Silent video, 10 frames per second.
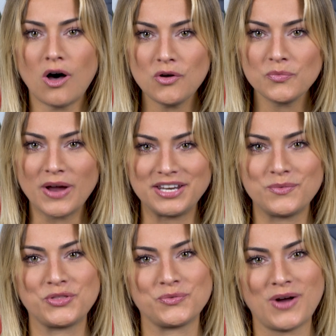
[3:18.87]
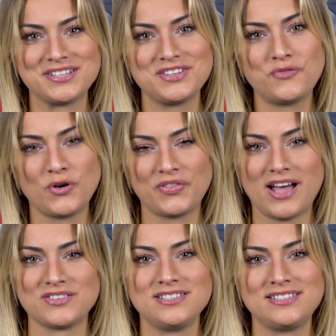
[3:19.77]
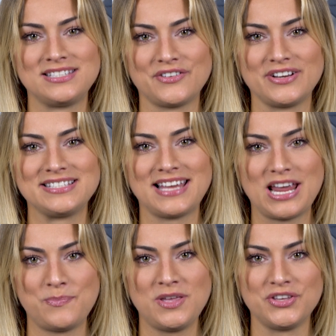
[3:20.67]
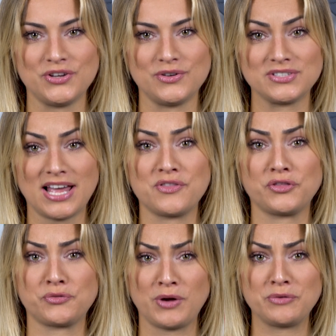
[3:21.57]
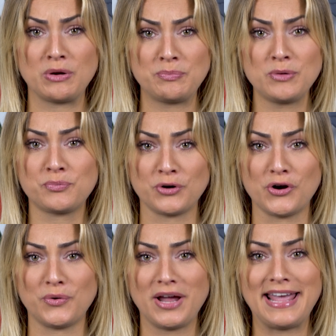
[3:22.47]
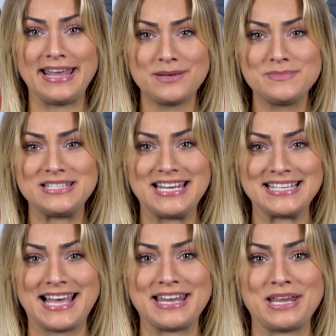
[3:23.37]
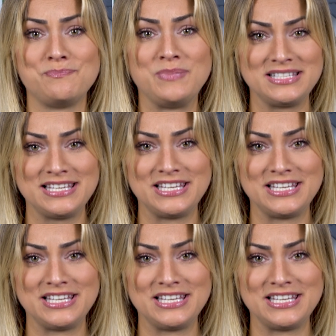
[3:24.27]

Already with the Ryzen 4000 series APUs and the Threadripper Pro, AMD has had a busy